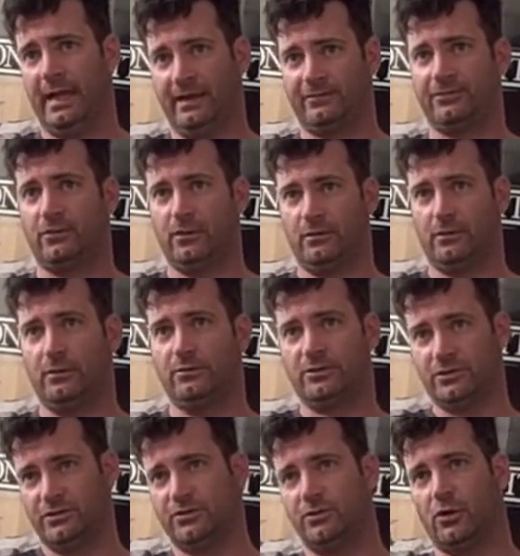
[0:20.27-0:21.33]
after, it
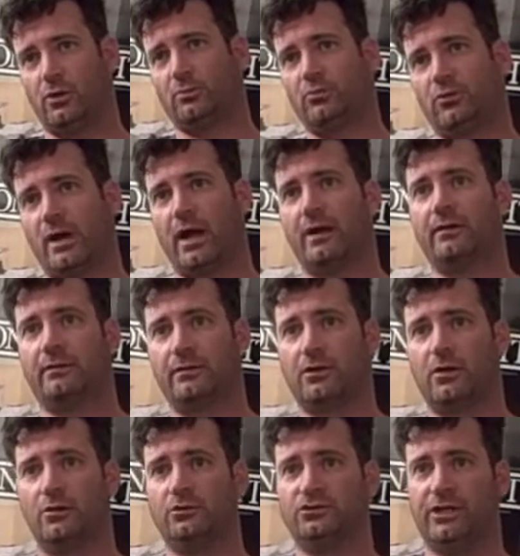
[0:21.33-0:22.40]
was installed prior to the
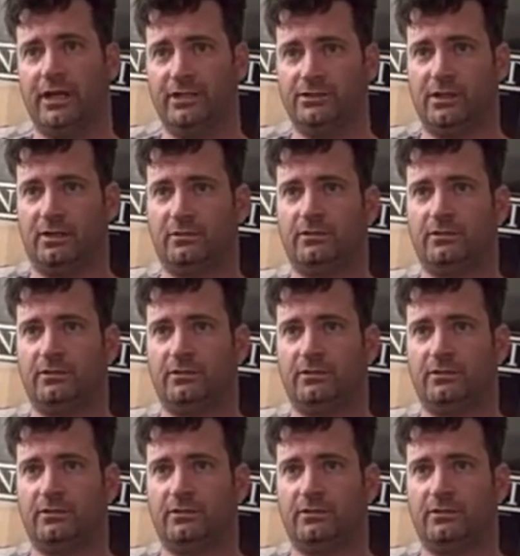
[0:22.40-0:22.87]
code changing.